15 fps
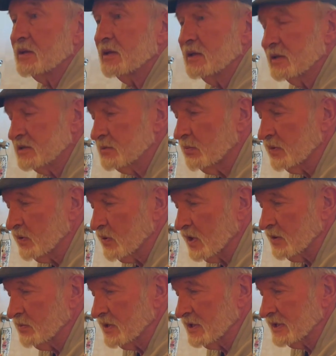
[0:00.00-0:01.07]
it's quite a
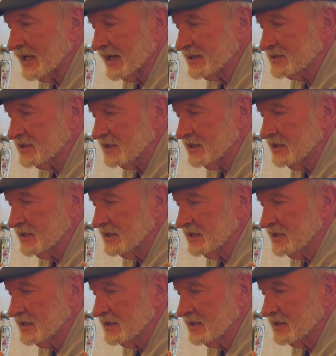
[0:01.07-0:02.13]
bit of laxity.
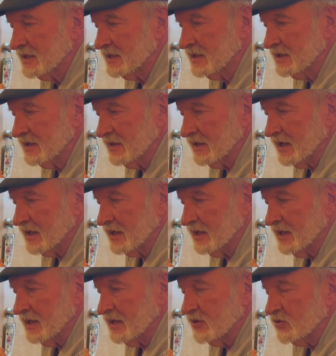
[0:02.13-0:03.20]
Okay?
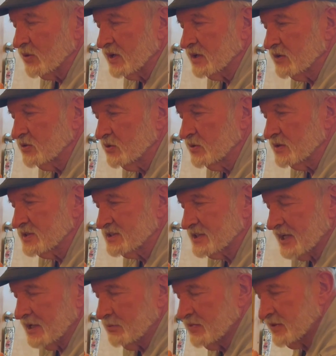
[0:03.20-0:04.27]
So I can do the
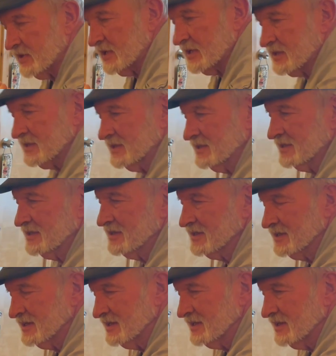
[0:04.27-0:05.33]
same thing,
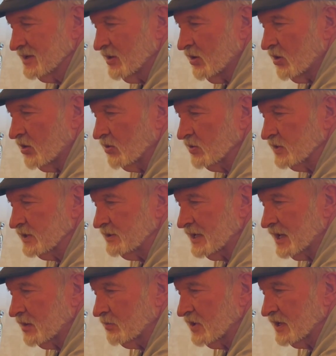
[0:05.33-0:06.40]
only
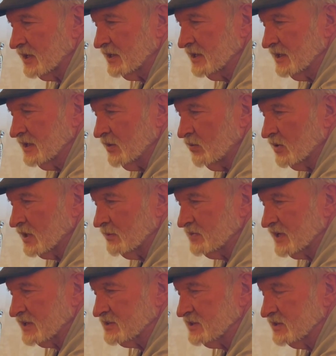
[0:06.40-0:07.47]
now what I'm
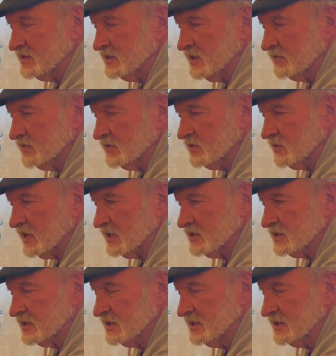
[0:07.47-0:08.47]
testing is a different direction.